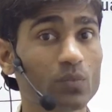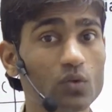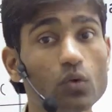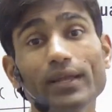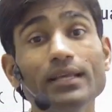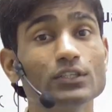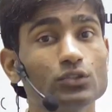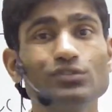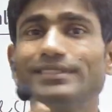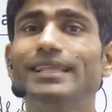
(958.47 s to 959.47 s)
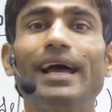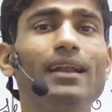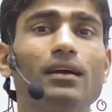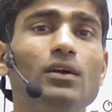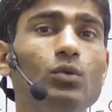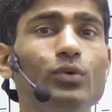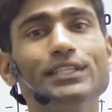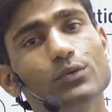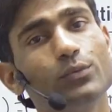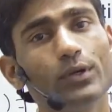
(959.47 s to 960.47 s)
Okay, so that
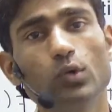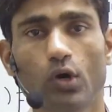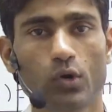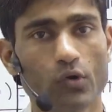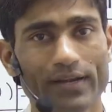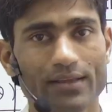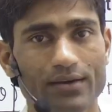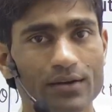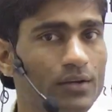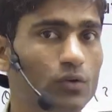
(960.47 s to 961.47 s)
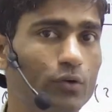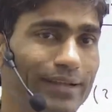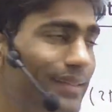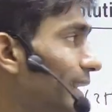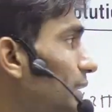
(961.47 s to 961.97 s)
conversion we do not want here. Okay, that's